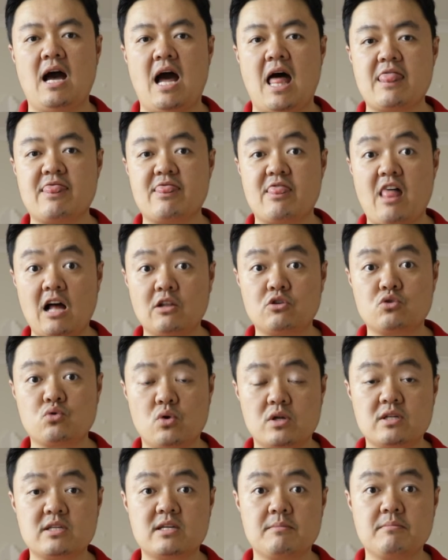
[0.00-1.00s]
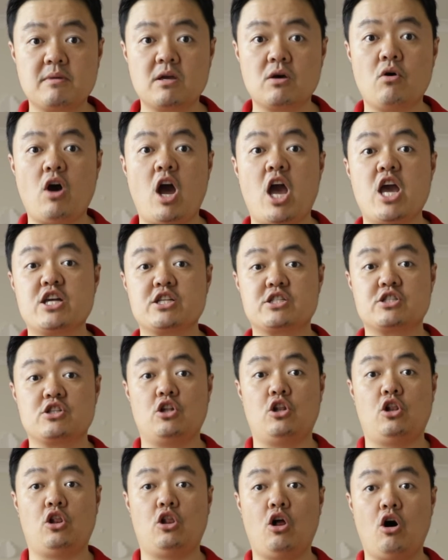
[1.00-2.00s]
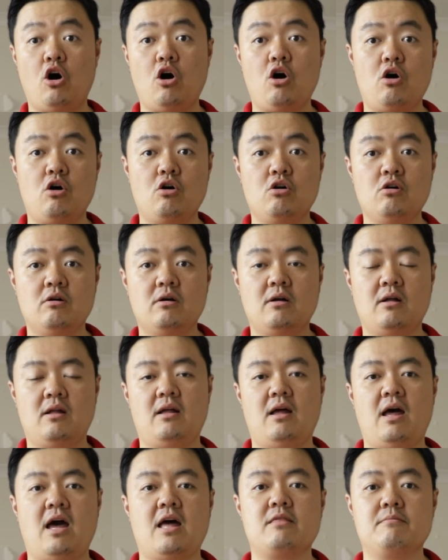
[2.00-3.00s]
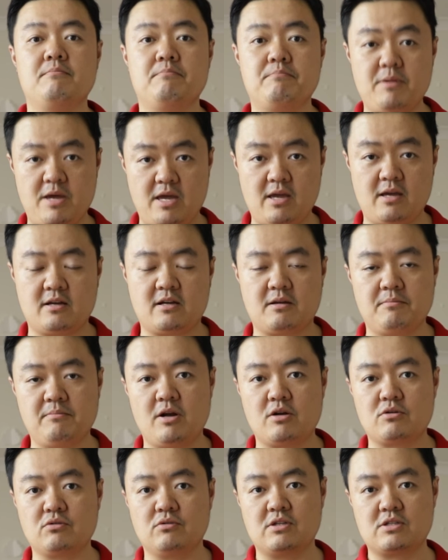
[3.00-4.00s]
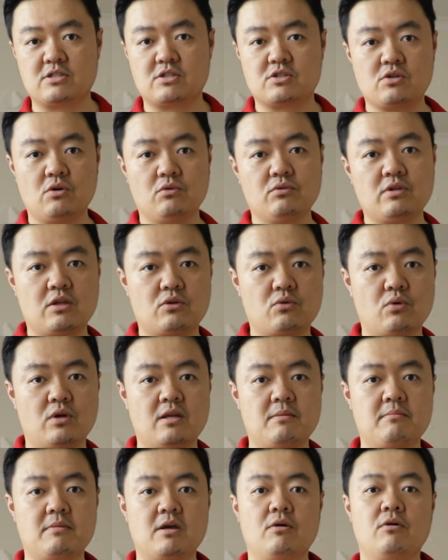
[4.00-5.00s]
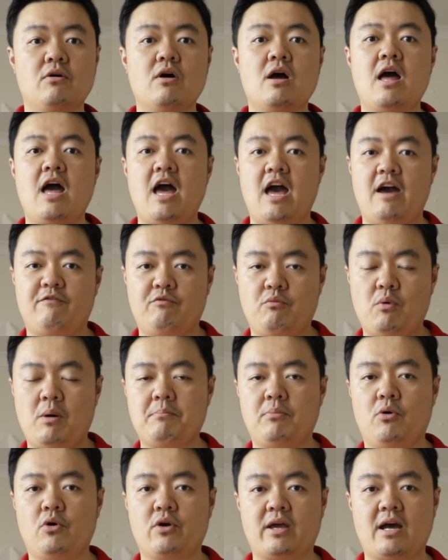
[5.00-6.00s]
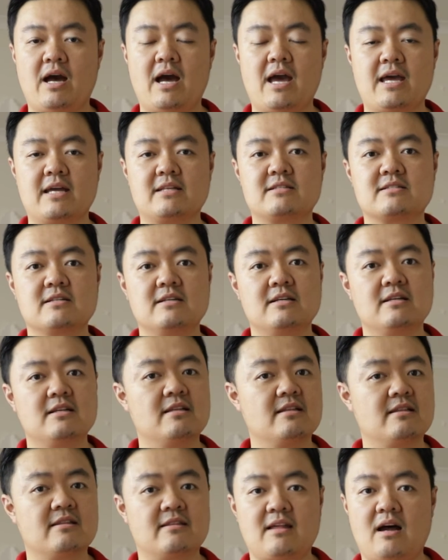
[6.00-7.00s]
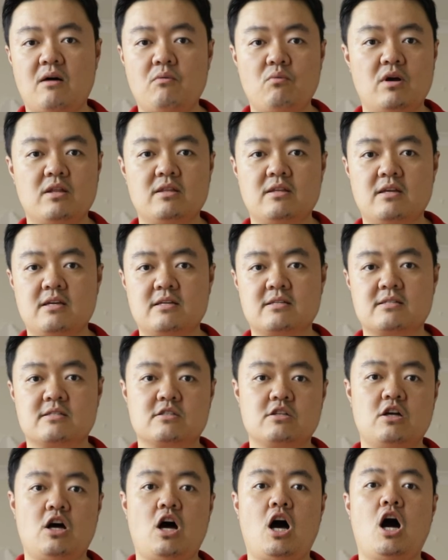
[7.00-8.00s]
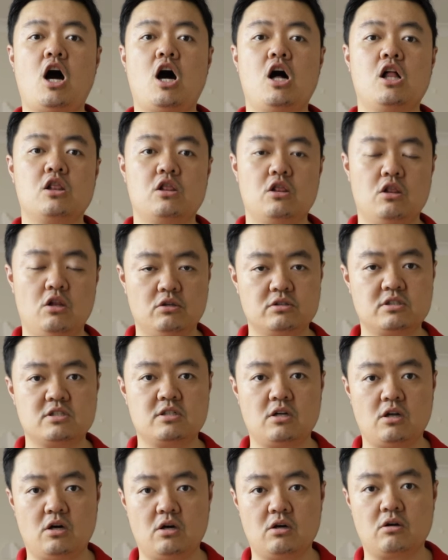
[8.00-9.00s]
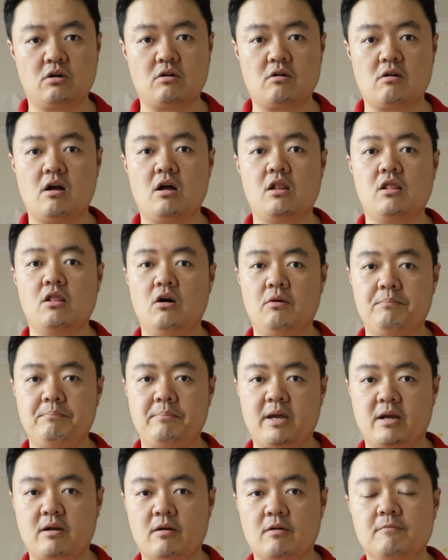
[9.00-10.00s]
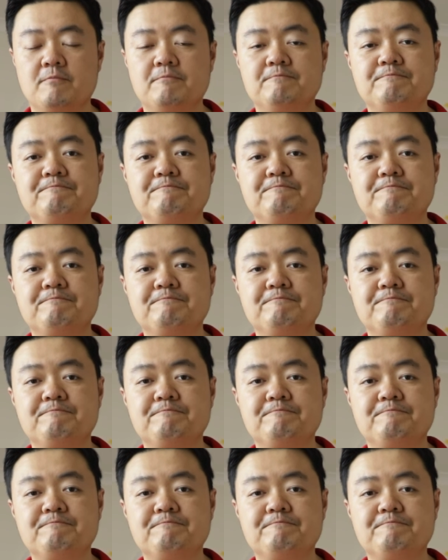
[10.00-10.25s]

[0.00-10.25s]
and that 20mm is long and big compared to the Sony 20mm f1.8. That one is a lot longer, a lot bigger.